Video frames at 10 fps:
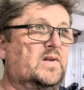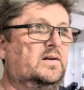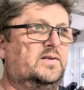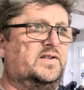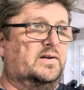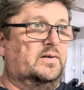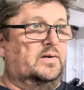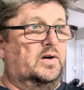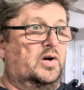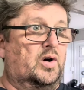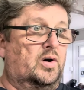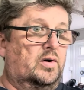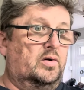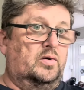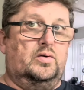So I got
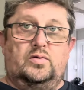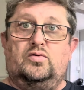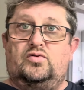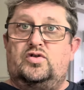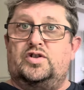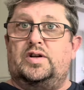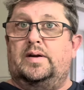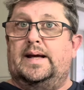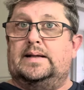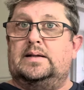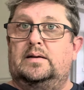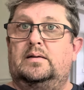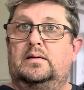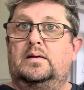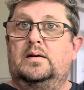to show you how to
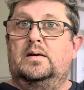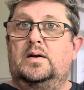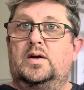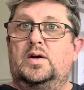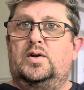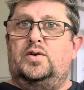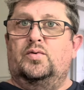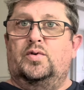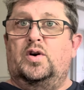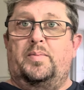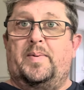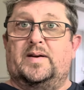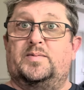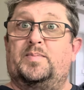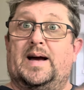do the cockpit
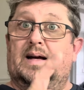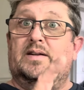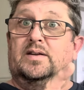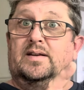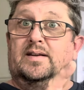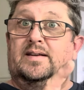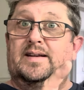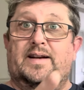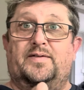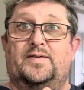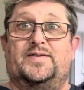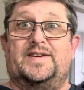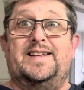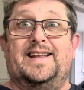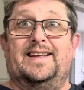panels, but none of you have
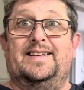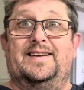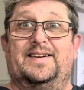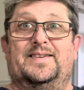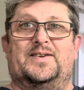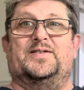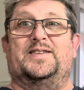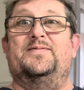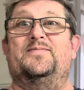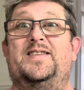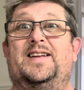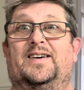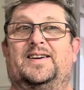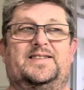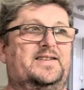seen it because I didn't
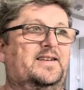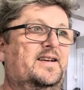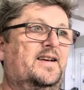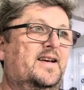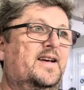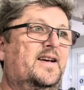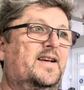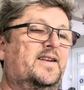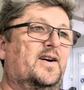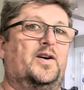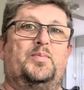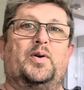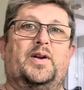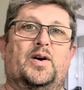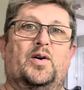realise that I'd put
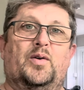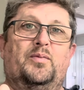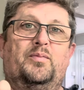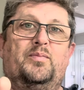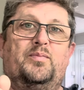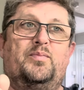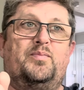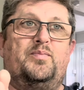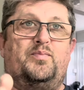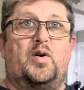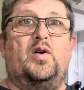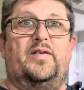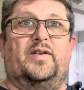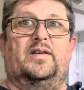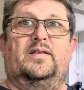it on
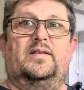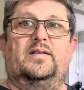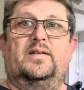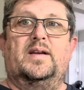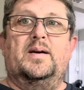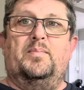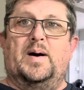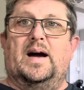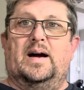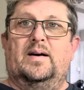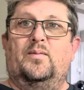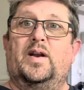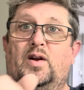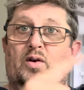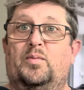private. But when
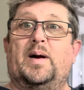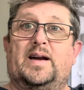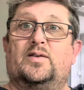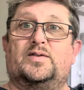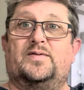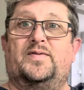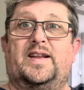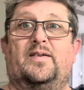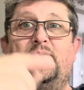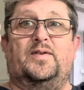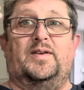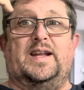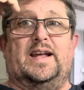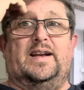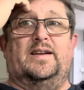I look back across the video after I
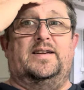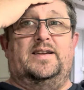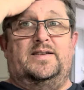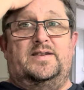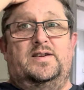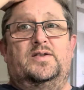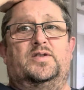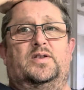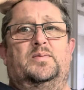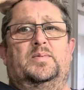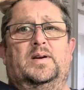downloaded it to YouTube,